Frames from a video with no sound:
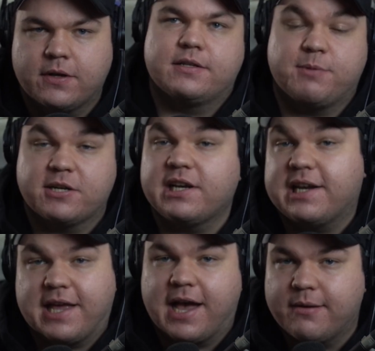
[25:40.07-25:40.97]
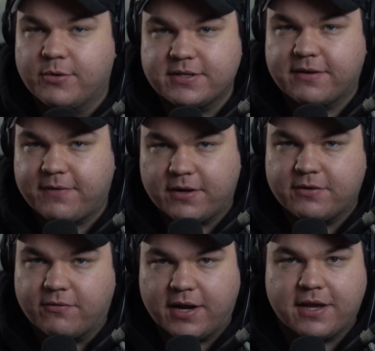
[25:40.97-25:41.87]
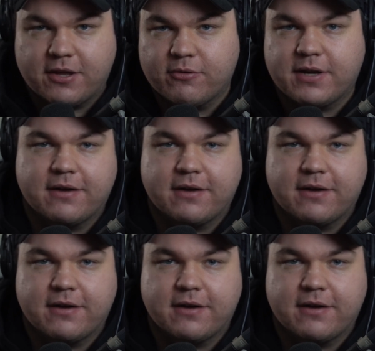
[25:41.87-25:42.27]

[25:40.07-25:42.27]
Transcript: especially the animals, I found really cute.